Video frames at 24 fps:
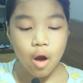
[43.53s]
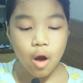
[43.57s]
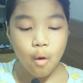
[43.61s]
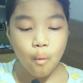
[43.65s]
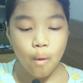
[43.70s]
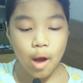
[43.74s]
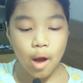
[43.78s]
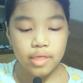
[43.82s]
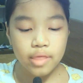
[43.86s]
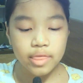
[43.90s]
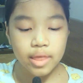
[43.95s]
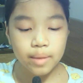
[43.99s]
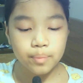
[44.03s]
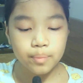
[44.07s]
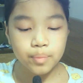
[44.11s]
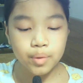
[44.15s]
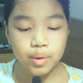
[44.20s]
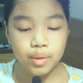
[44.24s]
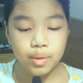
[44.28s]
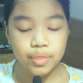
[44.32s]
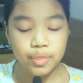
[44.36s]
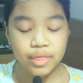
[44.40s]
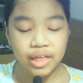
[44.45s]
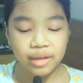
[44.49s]
why they
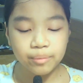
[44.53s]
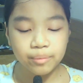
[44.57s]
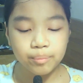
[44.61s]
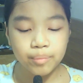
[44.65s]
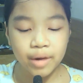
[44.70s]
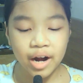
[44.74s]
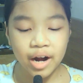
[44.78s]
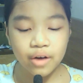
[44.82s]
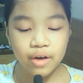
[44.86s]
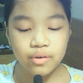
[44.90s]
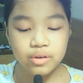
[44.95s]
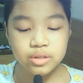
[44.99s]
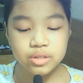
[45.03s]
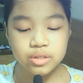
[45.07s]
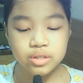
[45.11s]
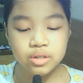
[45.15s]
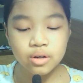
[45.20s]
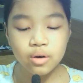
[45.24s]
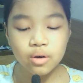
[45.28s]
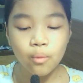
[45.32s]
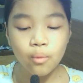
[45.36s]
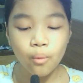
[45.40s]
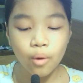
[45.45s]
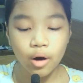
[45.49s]
put that
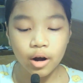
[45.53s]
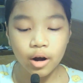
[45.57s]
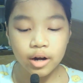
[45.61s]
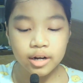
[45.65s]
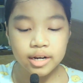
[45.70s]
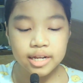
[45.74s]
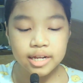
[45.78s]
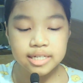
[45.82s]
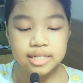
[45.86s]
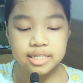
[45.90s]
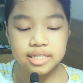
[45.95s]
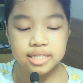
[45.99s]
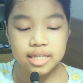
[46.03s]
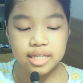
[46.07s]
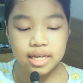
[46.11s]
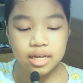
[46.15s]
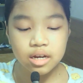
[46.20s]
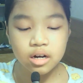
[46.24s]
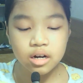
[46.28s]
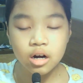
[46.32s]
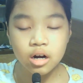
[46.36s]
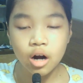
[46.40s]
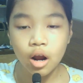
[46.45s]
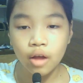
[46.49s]
parental warning
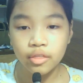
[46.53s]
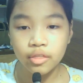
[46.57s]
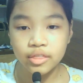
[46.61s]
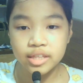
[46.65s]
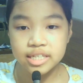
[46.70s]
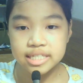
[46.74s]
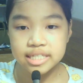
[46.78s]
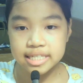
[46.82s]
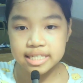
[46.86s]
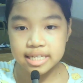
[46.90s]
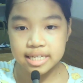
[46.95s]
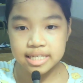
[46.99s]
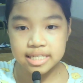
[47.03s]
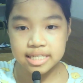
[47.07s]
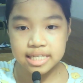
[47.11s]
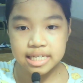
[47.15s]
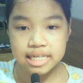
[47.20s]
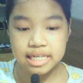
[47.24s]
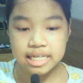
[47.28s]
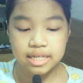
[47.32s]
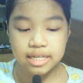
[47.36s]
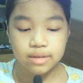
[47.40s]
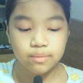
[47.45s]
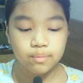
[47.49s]
sticker on the
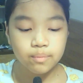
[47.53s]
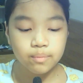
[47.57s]
CD.